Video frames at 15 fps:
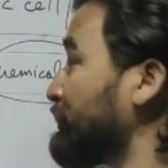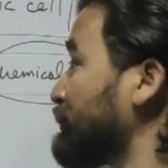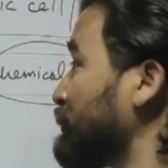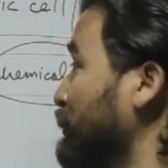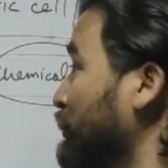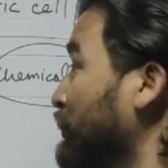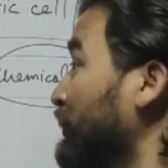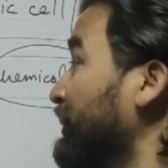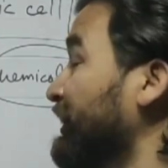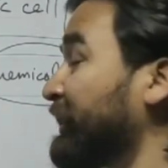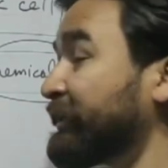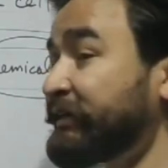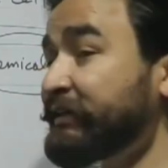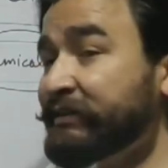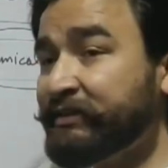So
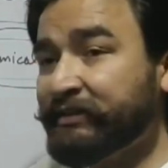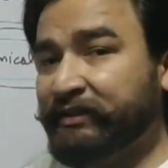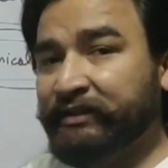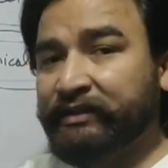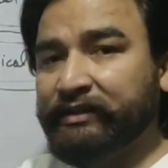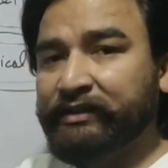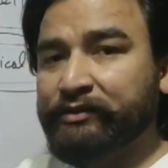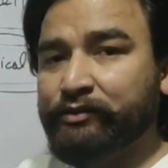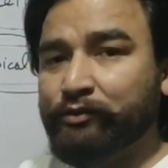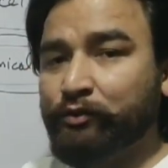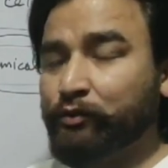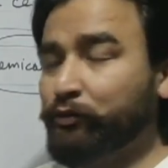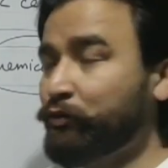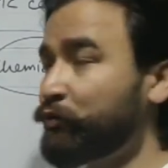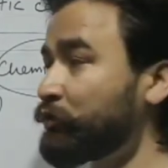electricity is
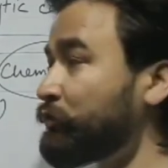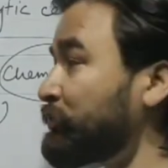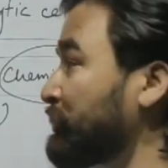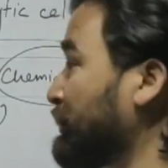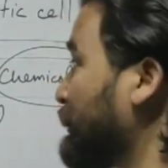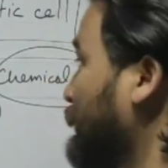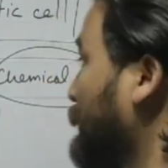used